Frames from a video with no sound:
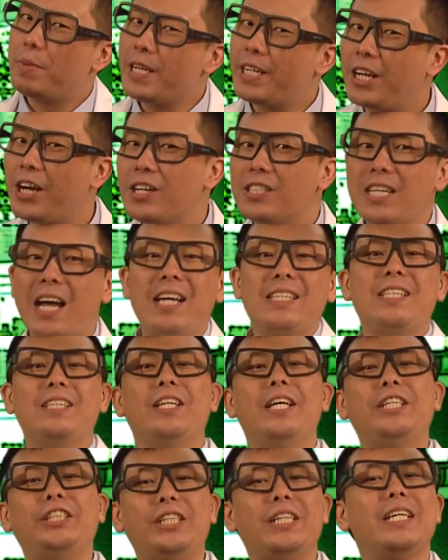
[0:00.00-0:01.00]
because
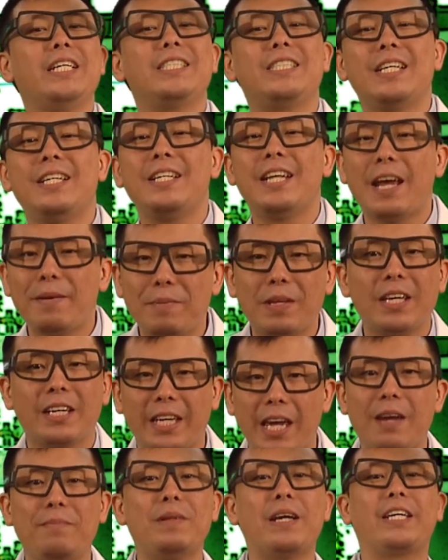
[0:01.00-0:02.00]
oscillation is the name of the
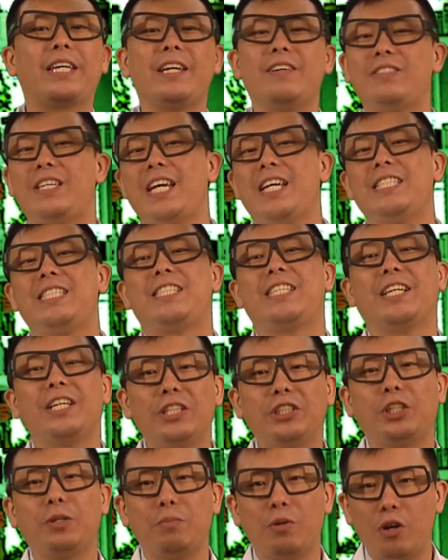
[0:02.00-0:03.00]
game that gives his
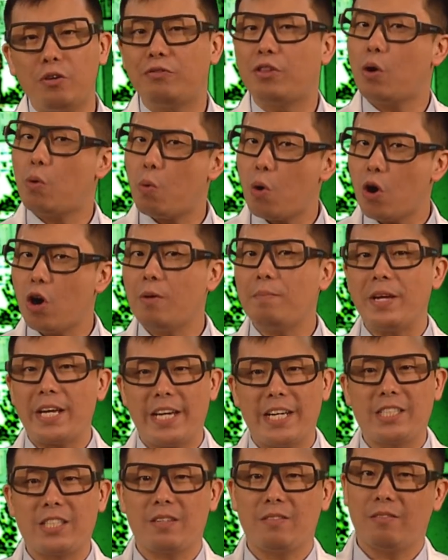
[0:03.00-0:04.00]
signature move, the worm,
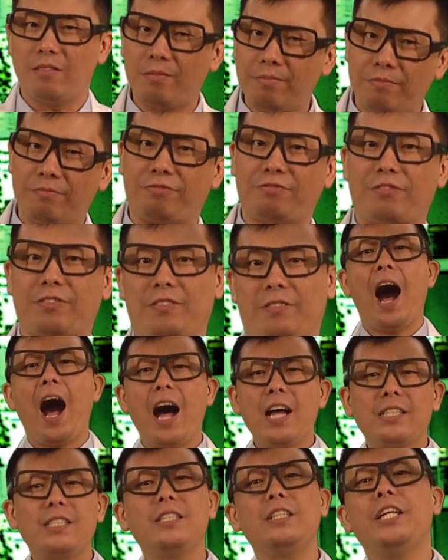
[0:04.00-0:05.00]
its oomph.
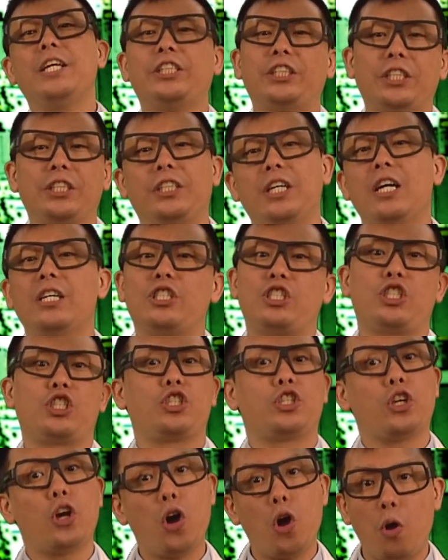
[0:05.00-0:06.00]
Oscillation does
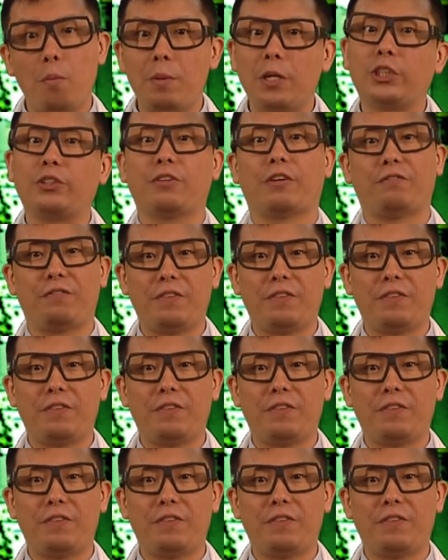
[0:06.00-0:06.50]
so much for